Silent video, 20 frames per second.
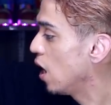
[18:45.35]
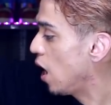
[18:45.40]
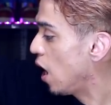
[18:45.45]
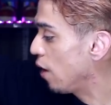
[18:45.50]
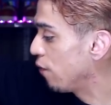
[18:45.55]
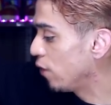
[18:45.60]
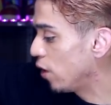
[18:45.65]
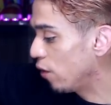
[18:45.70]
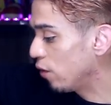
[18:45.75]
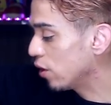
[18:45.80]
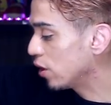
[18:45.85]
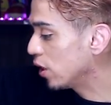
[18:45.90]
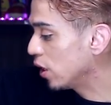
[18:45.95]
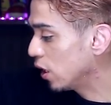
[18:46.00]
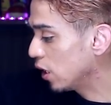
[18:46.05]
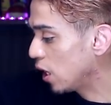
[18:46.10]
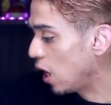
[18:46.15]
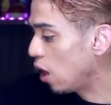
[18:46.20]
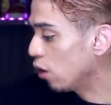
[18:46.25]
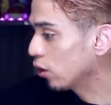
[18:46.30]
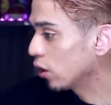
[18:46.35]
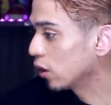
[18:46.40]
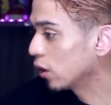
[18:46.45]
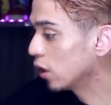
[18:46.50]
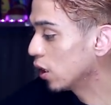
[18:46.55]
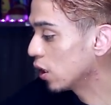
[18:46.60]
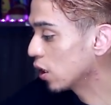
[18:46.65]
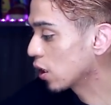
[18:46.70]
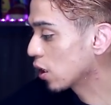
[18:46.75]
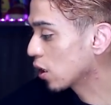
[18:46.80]
I've never seen how the
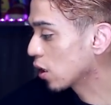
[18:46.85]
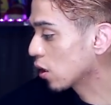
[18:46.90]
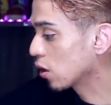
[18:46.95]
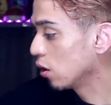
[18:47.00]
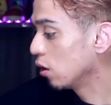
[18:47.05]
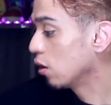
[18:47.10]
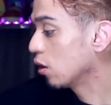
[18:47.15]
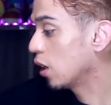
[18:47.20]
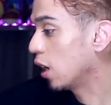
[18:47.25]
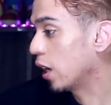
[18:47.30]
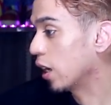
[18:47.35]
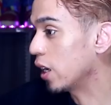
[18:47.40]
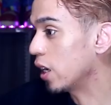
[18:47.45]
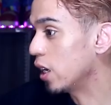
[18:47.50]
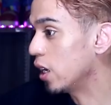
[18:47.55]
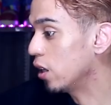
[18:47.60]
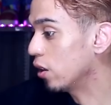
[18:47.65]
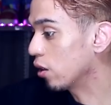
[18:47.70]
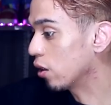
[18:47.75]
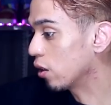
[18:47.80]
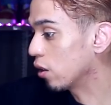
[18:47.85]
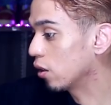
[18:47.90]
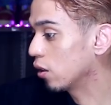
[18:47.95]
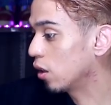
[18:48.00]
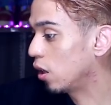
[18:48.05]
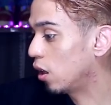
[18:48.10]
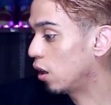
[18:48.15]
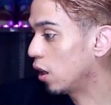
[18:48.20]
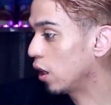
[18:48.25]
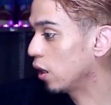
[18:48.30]
discs look like either.
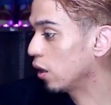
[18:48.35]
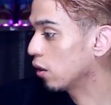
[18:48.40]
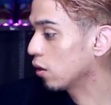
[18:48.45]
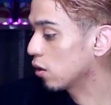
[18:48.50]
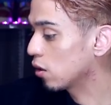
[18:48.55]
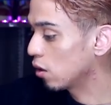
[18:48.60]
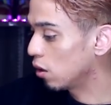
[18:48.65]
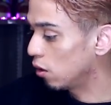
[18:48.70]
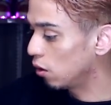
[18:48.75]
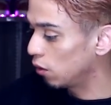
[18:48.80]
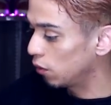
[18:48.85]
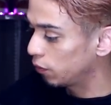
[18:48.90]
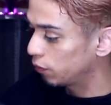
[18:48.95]
All right, so.